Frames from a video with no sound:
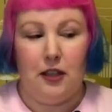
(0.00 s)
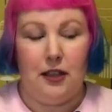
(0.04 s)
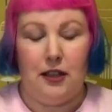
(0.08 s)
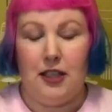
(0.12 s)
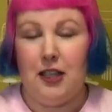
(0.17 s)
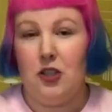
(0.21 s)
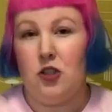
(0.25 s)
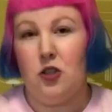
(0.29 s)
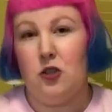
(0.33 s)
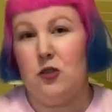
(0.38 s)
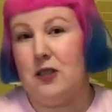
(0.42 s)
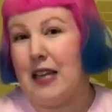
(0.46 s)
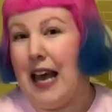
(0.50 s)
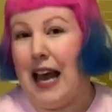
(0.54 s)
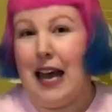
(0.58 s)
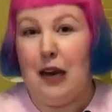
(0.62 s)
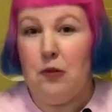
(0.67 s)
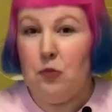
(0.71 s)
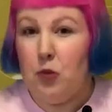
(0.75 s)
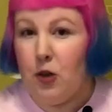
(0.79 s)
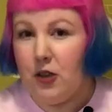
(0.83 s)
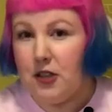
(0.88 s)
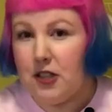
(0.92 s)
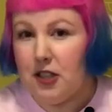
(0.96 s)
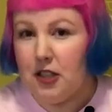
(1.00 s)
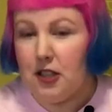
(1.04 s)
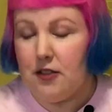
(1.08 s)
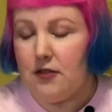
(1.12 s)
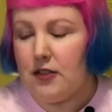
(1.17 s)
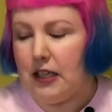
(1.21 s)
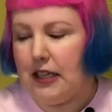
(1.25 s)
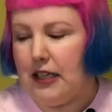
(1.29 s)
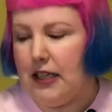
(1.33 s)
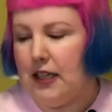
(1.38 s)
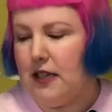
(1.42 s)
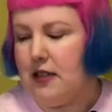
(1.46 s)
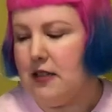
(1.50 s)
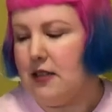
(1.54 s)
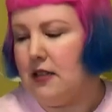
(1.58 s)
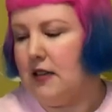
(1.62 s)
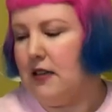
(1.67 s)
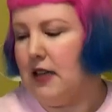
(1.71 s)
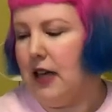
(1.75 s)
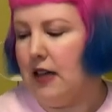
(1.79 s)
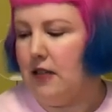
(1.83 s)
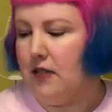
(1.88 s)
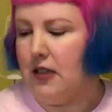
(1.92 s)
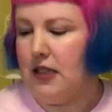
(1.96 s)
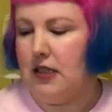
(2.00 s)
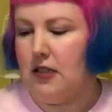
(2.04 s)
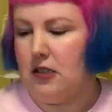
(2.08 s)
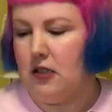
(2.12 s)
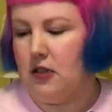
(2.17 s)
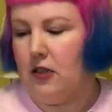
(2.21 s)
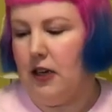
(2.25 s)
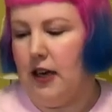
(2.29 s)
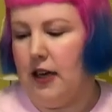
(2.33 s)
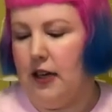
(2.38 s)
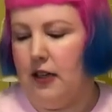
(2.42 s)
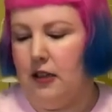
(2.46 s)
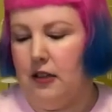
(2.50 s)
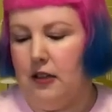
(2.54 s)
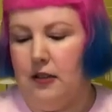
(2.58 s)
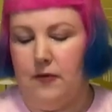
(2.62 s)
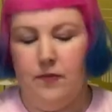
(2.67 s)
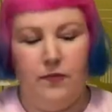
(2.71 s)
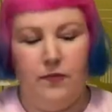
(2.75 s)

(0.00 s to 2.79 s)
issues and positives, I guess, that these two had.